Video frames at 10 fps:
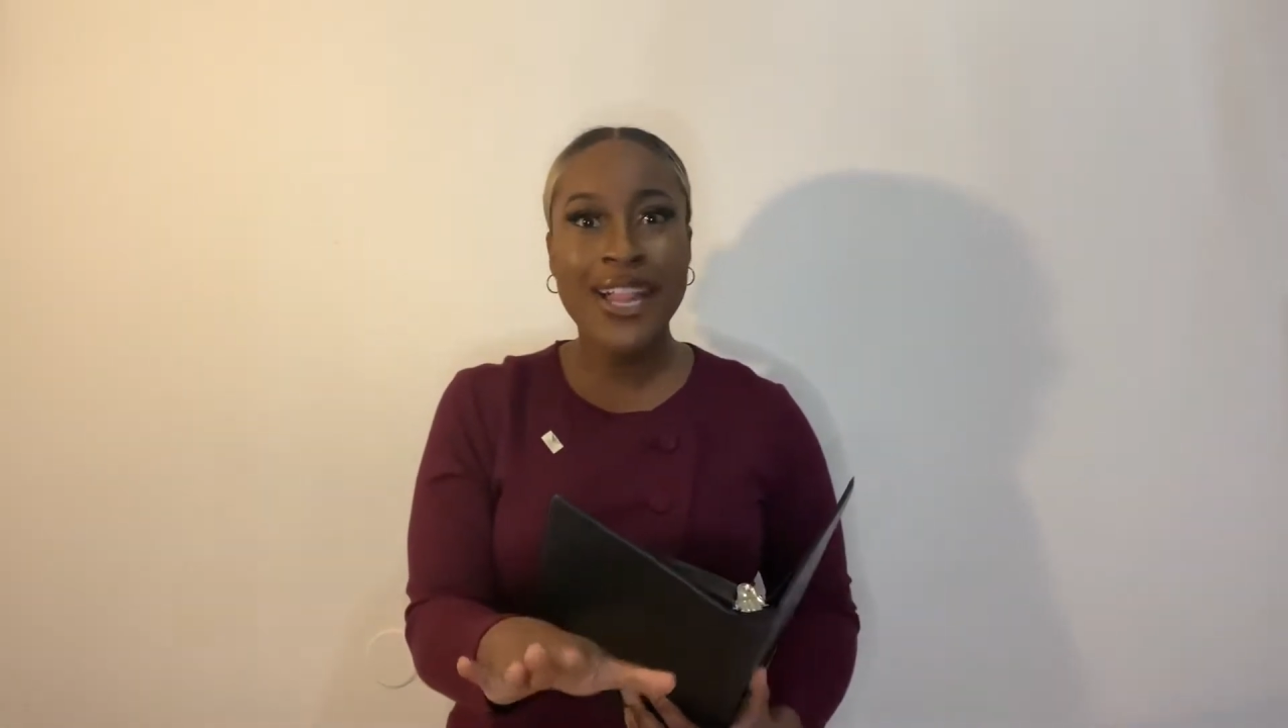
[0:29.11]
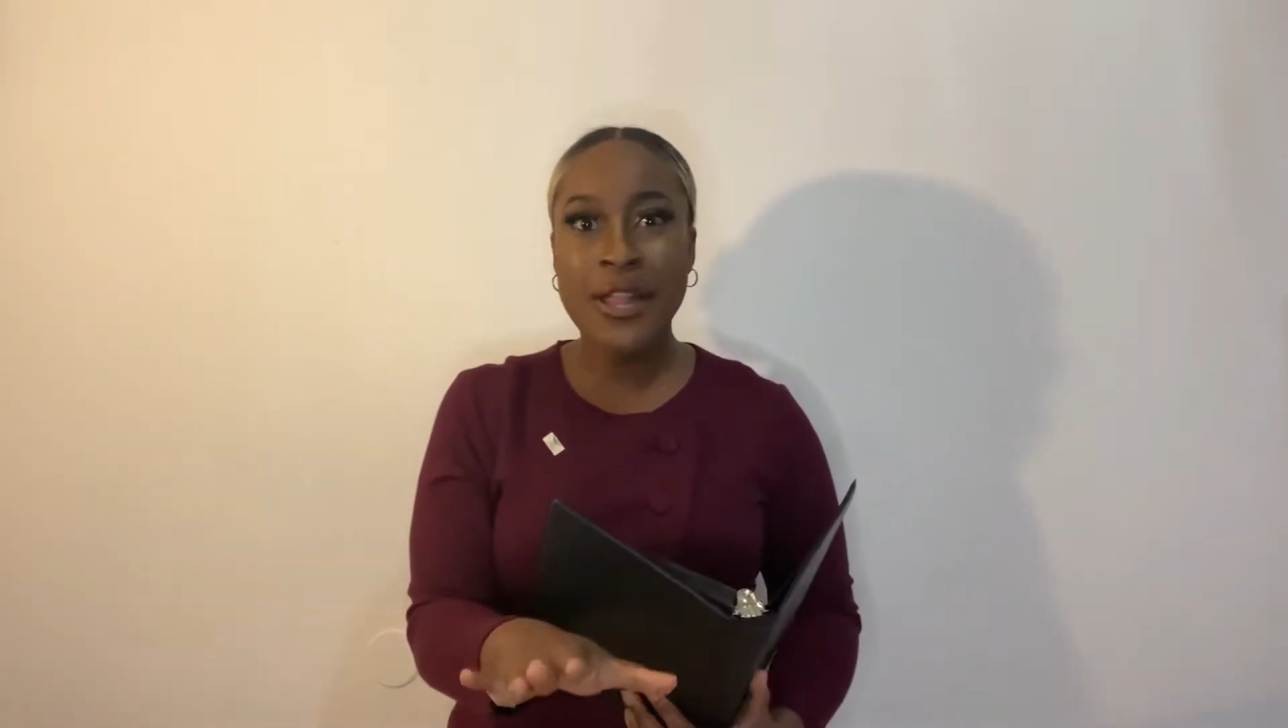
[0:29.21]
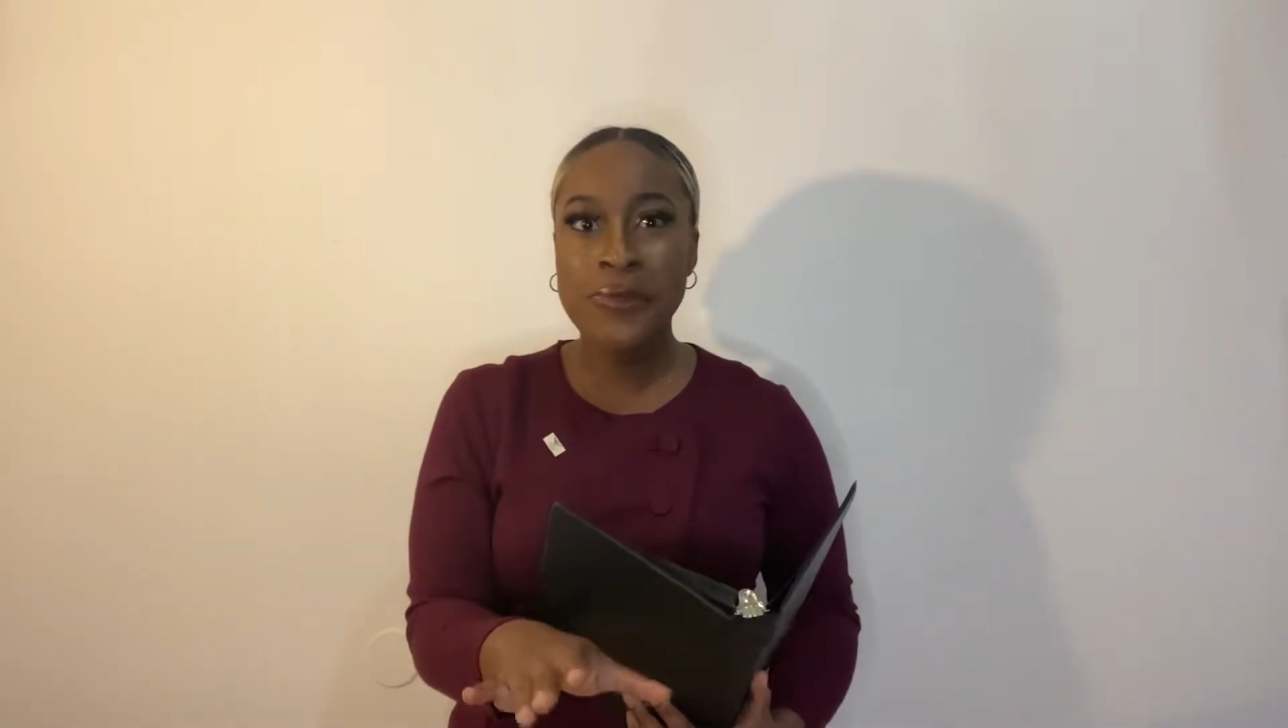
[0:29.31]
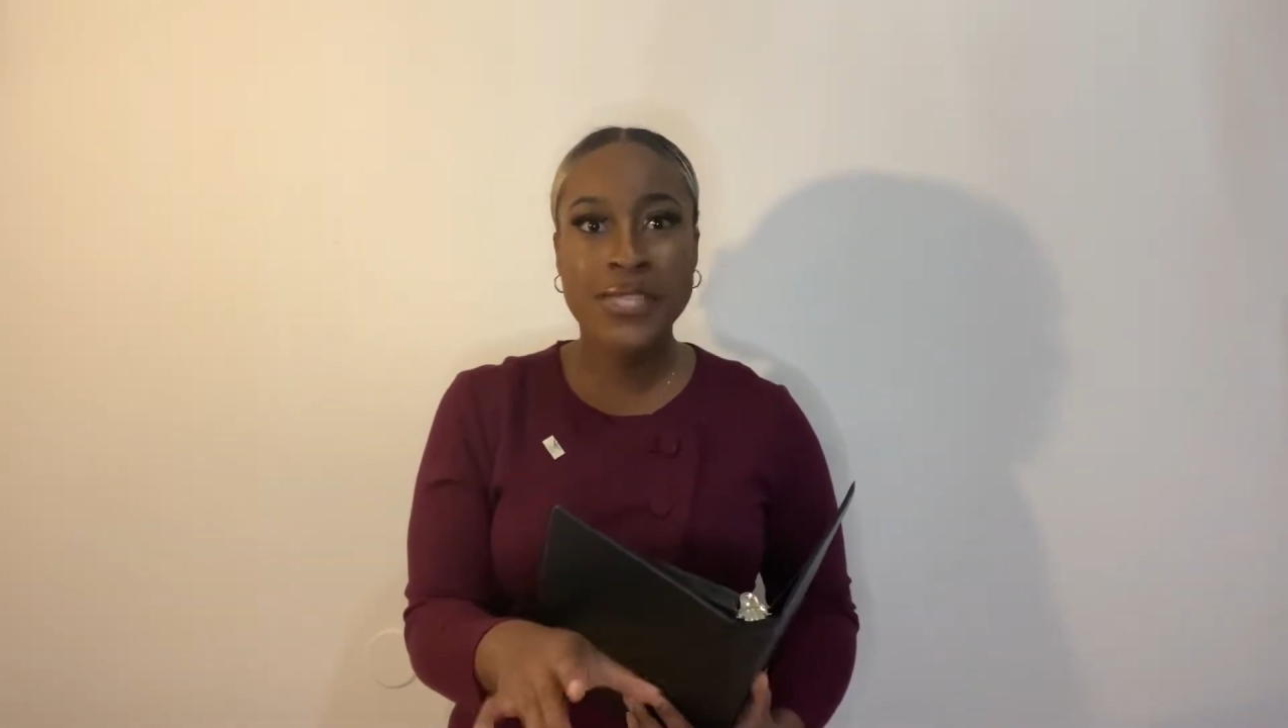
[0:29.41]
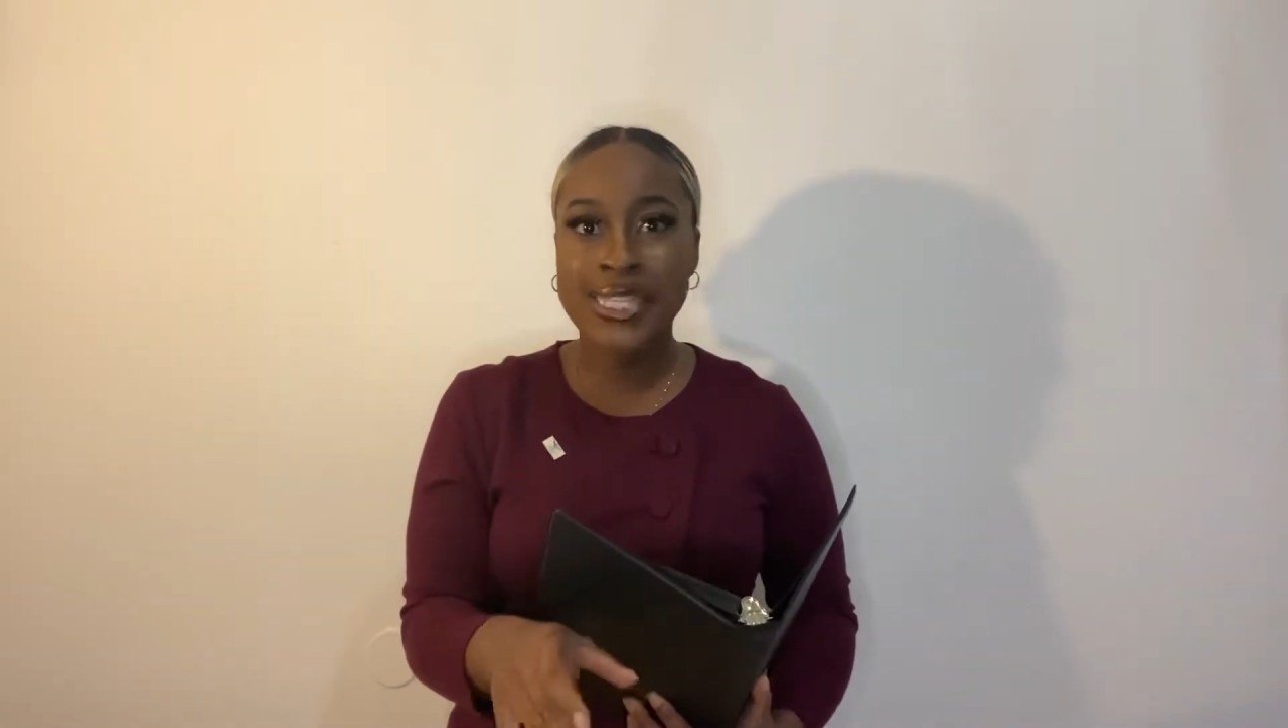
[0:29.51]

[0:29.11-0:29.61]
close